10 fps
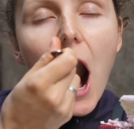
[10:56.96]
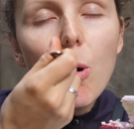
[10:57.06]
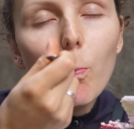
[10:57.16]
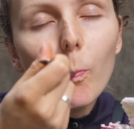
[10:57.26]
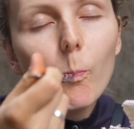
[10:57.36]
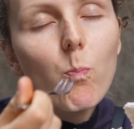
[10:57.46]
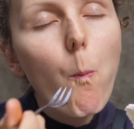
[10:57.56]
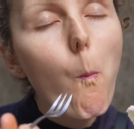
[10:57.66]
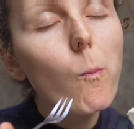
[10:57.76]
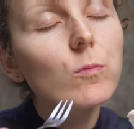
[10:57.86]
that really
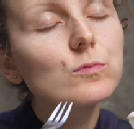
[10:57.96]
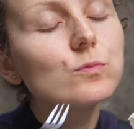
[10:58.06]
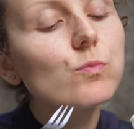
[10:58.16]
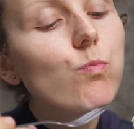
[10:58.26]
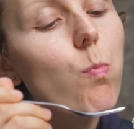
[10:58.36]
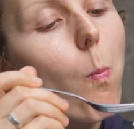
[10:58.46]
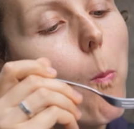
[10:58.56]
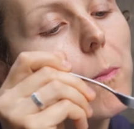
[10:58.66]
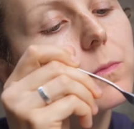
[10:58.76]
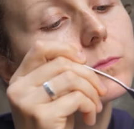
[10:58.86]
are good at taste testing,
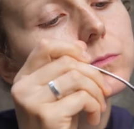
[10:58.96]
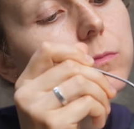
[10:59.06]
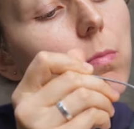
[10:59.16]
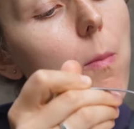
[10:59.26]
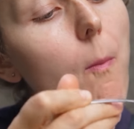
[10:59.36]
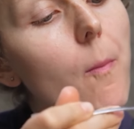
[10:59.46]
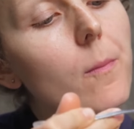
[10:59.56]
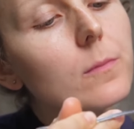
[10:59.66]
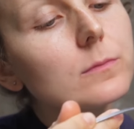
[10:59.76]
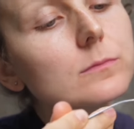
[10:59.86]
they could not tell the
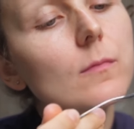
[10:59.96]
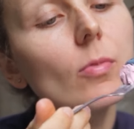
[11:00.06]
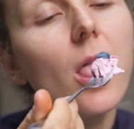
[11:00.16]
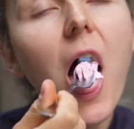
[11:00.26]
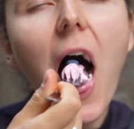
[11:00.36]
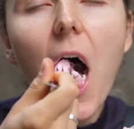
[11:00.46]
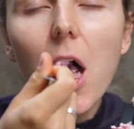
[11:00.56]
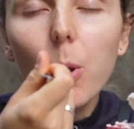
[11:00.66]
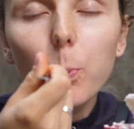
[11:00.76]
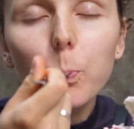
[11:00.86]
difference. Now,
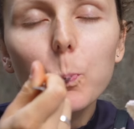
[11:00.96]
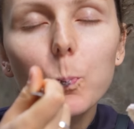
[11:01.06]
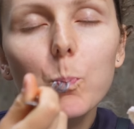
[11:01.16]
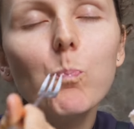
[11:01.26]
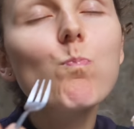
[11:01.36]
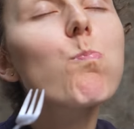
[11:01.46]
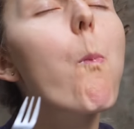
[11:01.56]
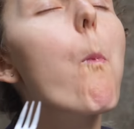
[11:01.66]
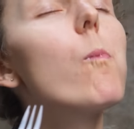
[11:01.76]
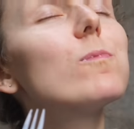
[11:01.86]
as you start to
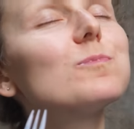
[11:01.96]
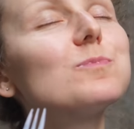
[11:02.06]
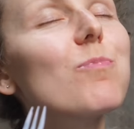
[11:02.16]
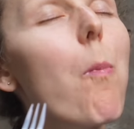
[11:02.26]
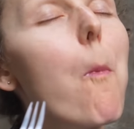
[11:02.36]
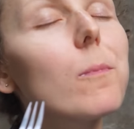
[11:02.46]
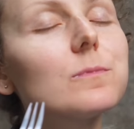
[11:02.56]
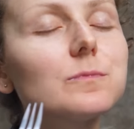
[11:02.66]
increase, I'm